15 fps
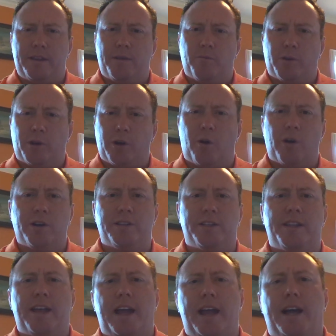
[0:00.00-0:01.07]
In regards
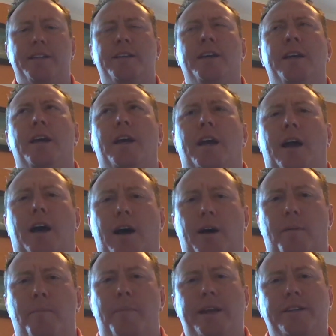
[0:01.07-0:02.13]
to that,
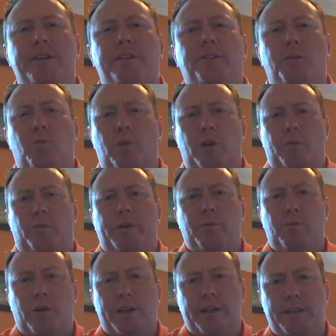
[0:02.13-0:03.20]
basically what we
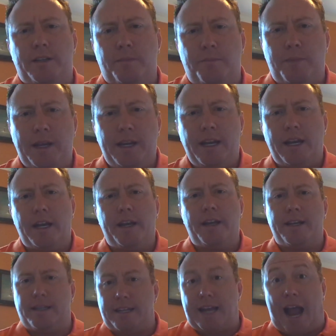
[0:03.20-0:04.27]
want it to be in
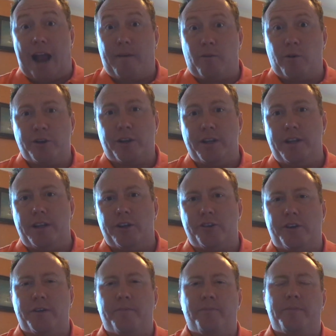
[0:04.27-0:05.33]
is average
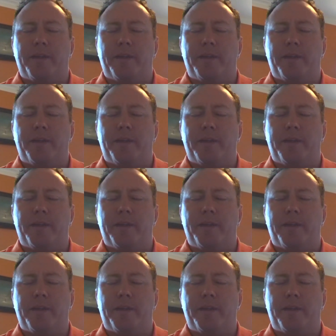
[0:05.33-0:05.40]
condition.